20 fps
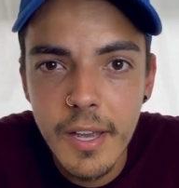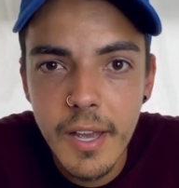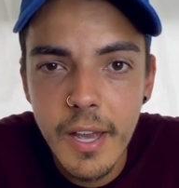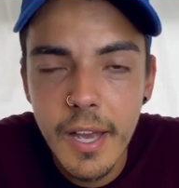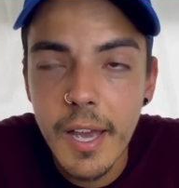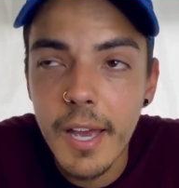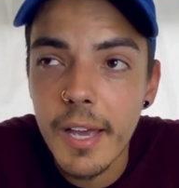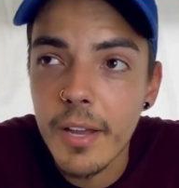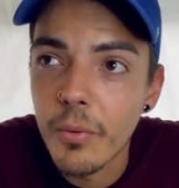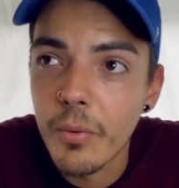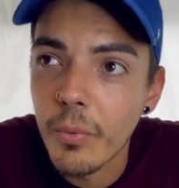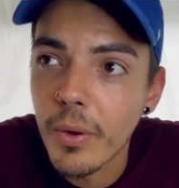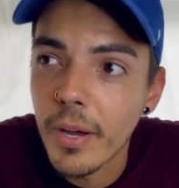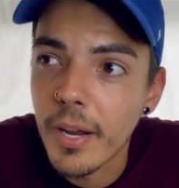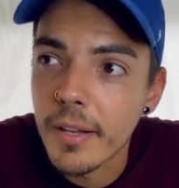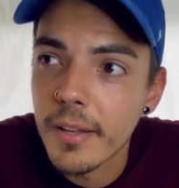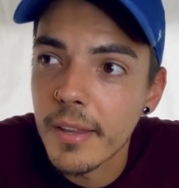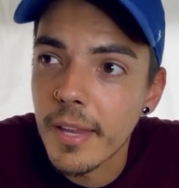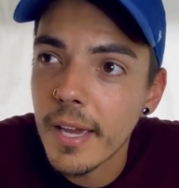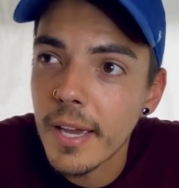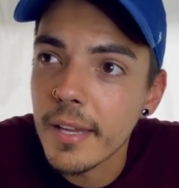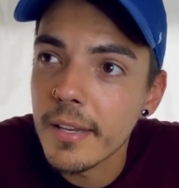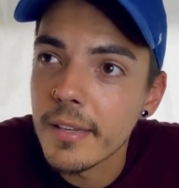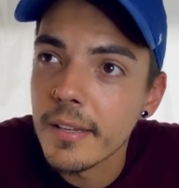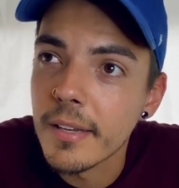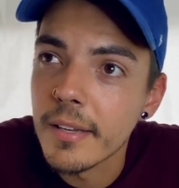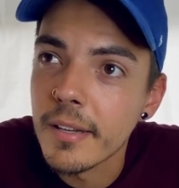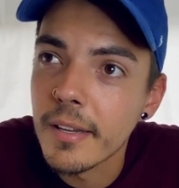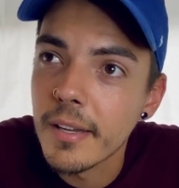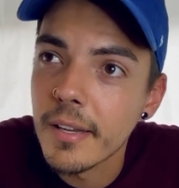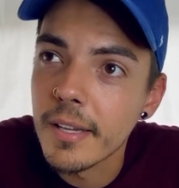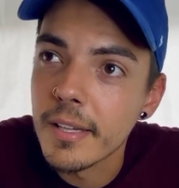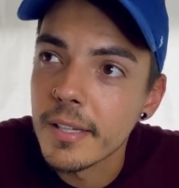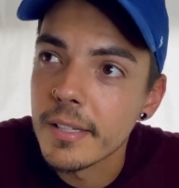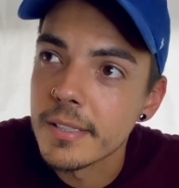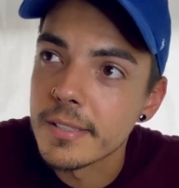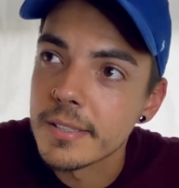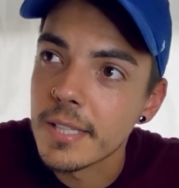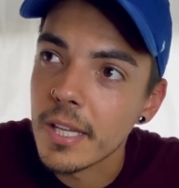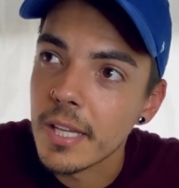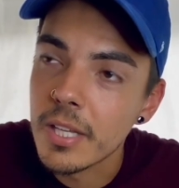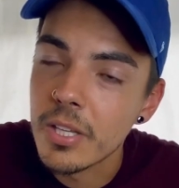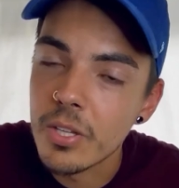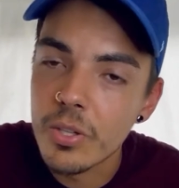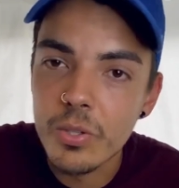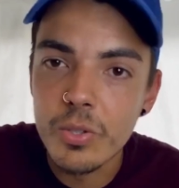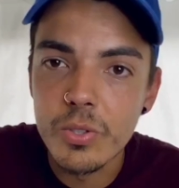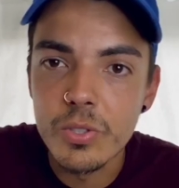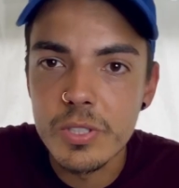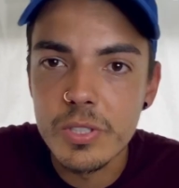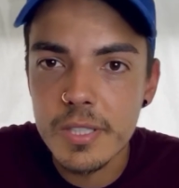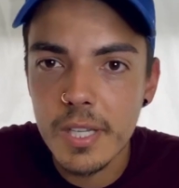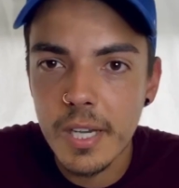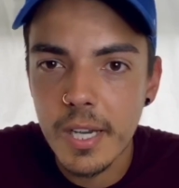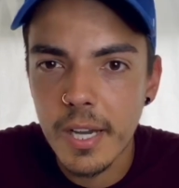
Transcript: and what they did is they used,